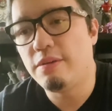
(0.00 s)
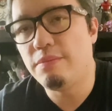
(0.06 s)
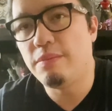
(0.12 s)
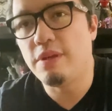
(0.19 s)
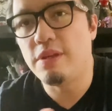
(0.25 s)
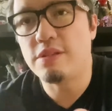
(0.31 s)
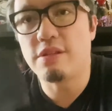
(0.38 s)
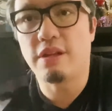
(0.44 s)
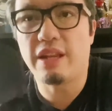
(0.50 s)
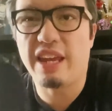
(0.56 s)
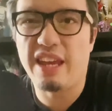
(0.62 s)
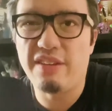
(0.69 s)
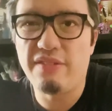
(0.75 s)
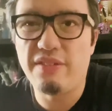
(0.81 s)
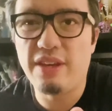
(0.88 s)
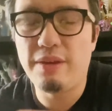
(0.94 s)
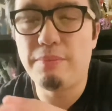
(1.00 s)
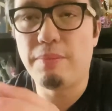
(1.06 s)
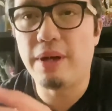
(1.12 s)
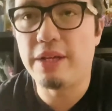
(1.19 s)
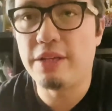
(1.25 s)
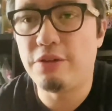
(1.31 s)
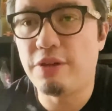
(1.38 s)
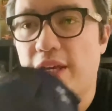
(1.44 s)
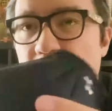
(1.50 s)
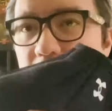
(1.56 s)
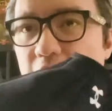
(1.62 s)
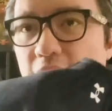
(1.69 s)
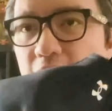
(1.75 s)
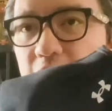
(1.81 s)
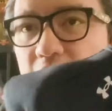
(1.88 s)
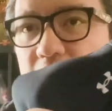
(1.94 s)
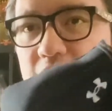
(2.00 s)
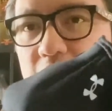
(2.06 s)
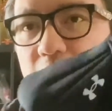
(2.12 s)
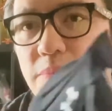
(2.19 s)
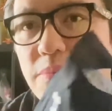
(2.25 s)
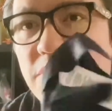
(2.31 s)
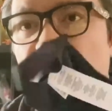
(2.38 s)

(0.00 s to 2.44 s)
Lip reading: It's not heavy, but you can tell there's some